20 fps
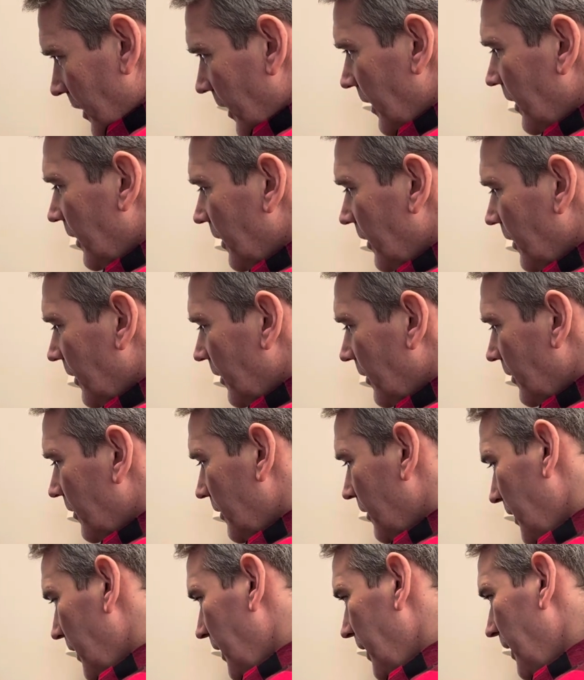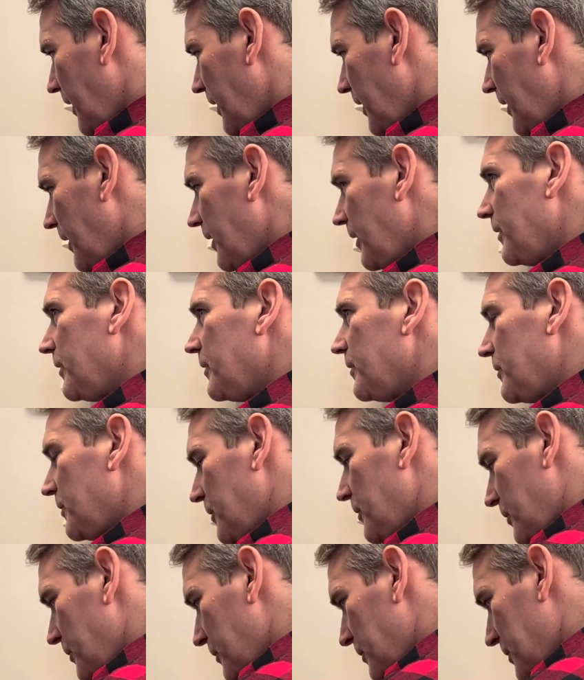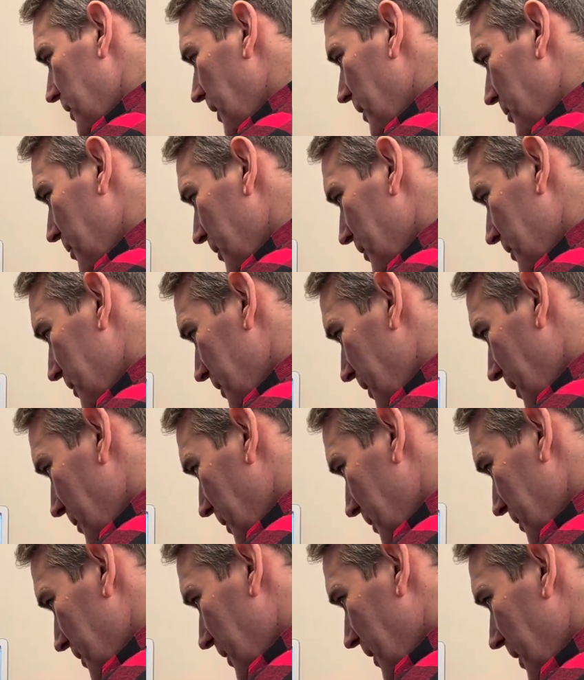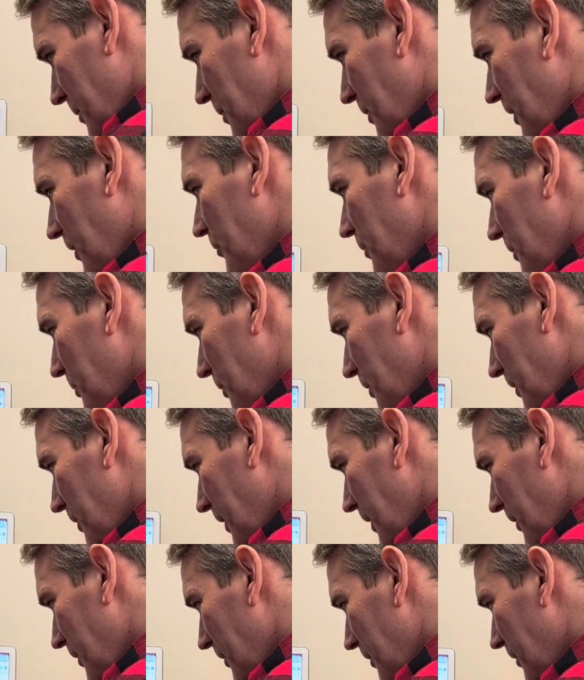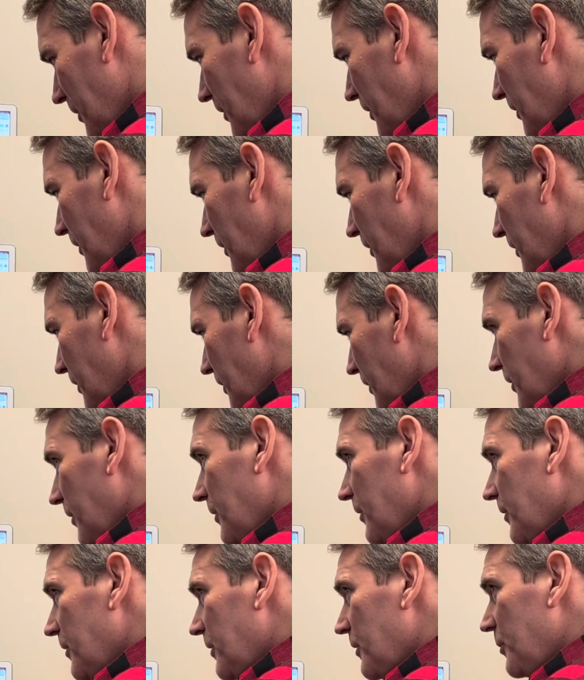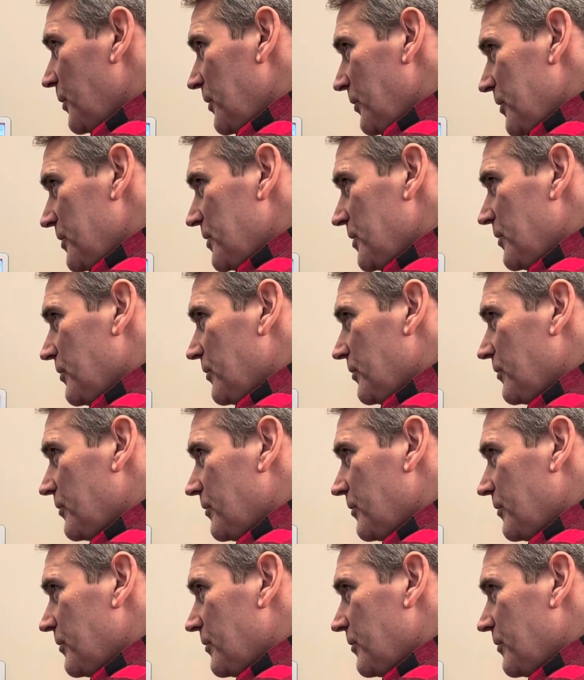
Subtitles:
L. And don't stop, don't stop, don't stop. You got one more letter. Come on, Lorenzo.